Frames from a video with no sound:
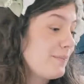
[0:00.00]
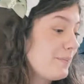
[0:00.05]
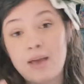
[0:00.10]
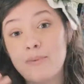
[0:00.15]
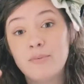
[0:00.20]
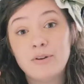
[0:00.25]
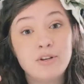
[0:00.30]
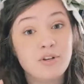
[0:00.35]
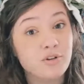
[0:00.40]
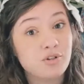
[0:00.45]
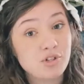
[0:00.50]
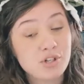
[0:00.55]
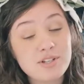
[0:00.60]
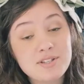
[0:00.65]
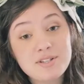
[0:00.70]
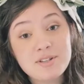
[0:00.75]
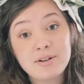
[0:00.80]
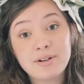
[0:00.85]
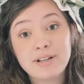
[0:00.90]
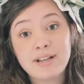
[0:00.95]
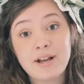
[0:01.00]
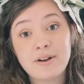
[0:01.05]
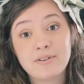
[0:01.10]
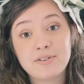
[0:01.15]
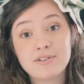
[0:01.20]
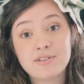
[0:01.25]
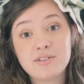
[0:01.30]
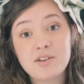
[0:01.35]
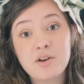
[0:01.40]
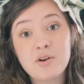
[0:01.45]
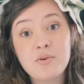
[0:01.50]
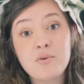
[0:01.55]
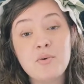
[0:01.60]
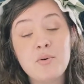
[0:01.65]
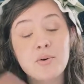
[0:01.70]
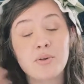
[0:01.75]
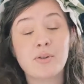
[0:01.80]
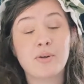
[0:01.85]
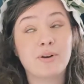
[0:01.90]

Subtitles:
And when you're just learning how to sew or